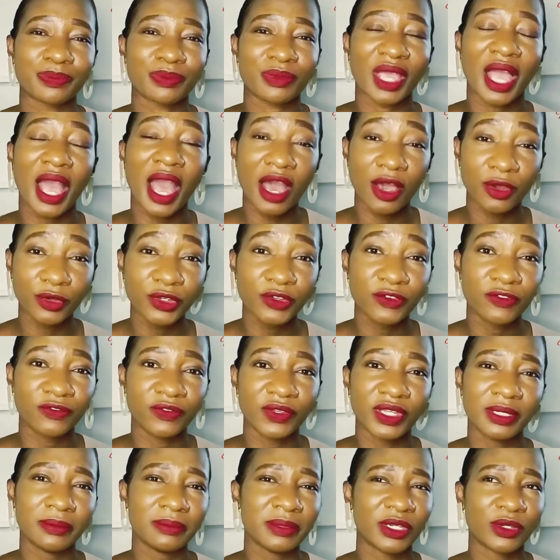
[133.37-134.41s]
how you
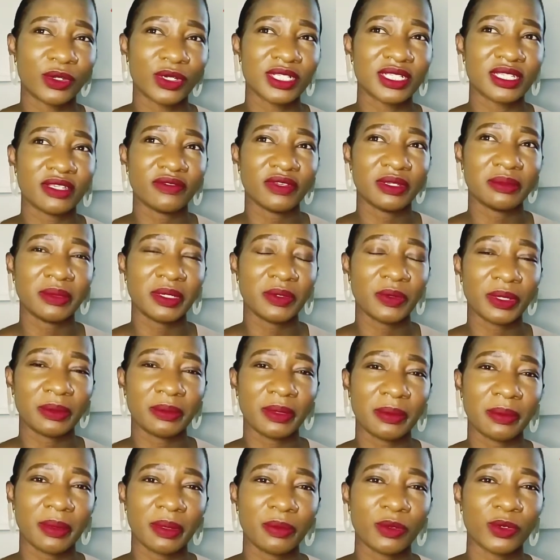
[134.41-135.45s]
feel because even me when
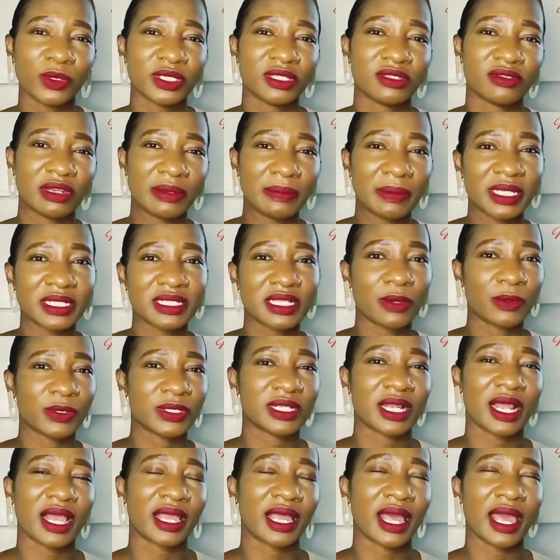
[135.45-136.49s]
my baby was three months i was
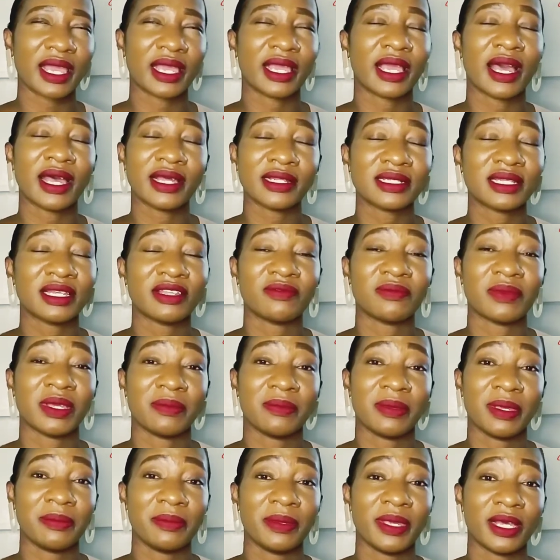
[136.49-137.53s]
like i can't leave my
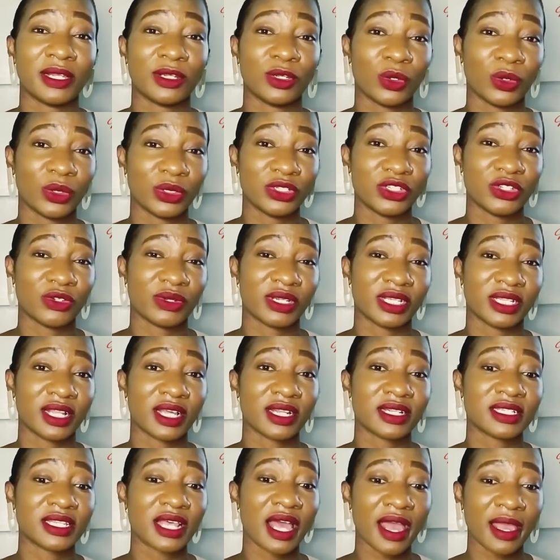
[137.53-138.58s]
baby alone during
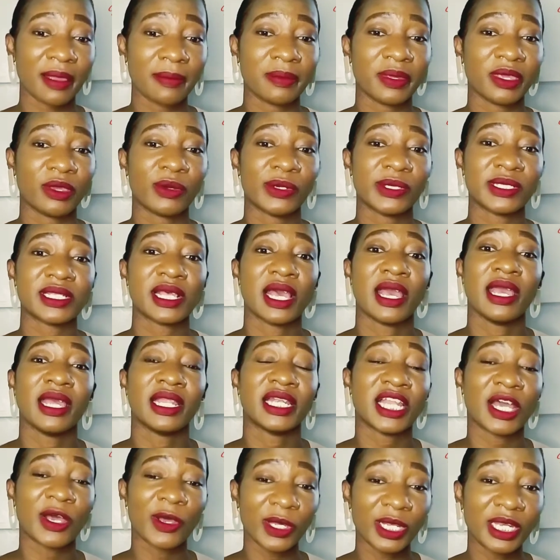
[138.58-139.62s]
that time because
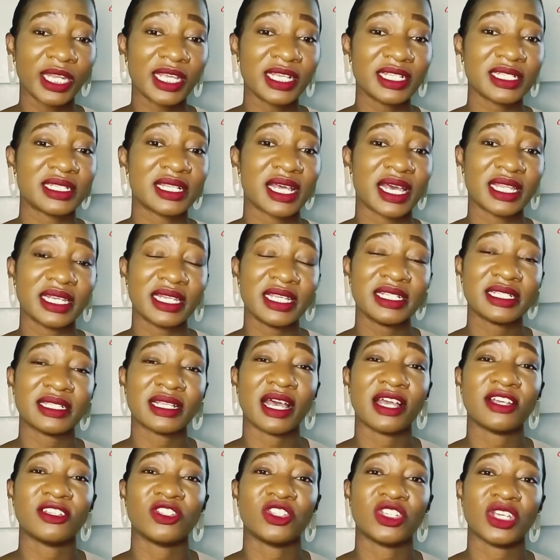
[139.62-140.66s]
nowadays nannies
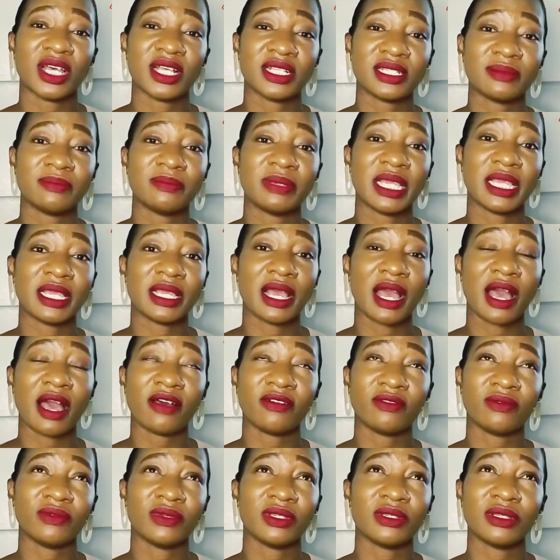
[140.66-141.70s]
are just be,
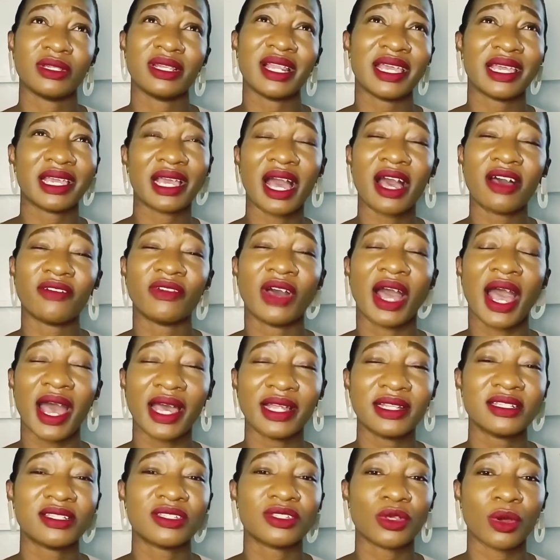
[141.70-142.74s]
have, like i've
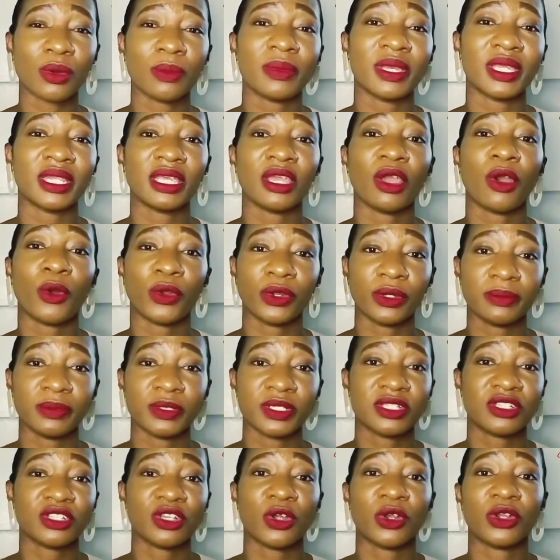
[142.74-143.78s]
had so many horrible
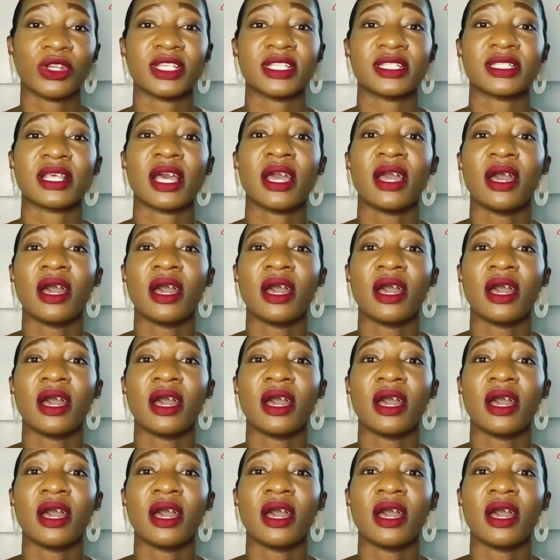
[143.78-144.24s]
stories